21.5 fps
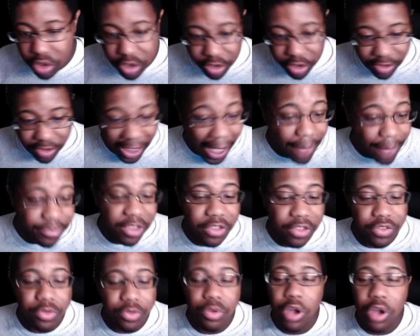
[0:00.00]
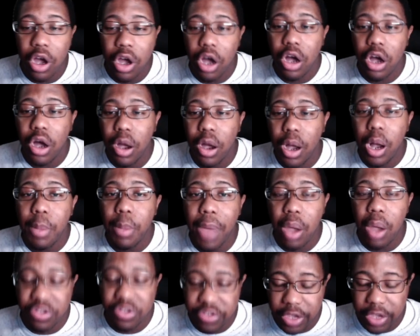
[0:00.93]
damning, I
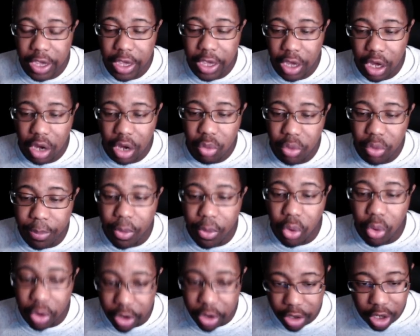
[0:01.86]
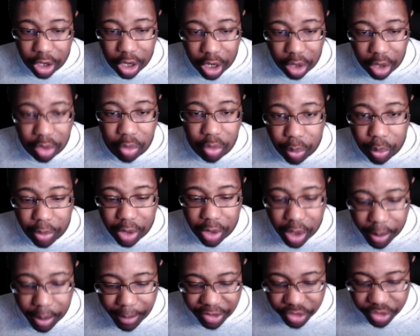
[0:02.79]
would say, report,
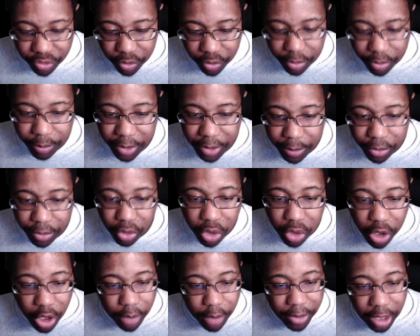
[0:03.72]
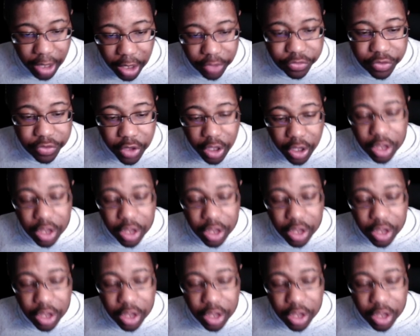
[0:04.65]
message from the people. Because